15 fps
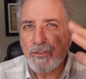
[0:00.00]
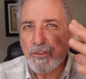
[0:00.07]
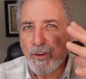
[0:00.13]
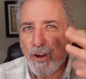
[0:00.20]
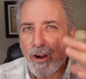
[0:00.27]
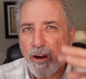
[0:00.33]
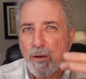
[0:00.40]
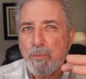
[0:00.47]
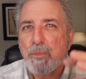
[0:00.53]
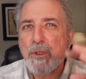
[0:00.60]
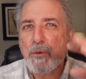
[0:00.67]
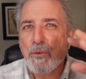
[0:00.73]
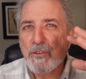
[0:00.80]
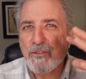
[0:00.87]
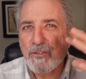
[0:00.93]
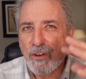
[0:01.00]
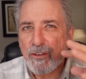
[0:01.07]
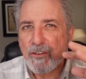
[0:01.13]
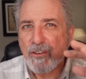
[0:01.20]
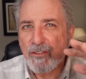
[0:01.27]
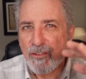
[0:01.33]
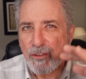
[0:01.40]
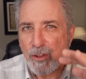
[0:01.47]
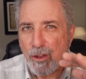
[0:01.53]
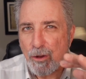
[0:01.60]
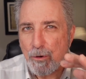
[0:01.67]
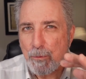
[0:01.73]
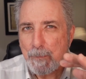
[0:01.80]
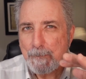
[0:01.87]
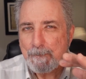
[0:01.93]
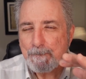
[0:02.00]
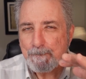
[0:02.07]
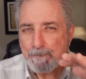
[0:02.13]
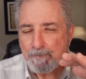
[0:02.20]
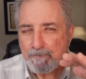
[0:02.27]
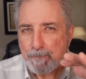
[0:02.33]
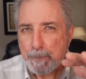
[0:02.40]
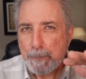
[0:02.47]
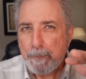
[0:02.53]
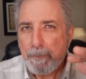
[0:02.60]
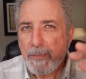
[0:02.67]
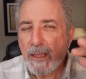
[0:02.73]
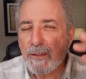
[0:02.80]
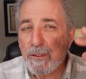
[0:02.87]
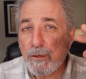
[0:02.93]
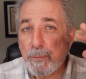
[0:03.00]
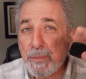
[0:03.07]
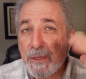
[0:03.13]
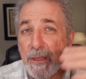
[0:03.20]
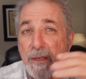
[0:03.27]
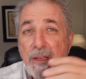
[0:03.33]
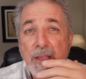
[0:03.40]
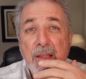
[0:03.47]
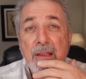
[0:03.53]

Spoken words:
Your heartbeat will start to slow a little bit.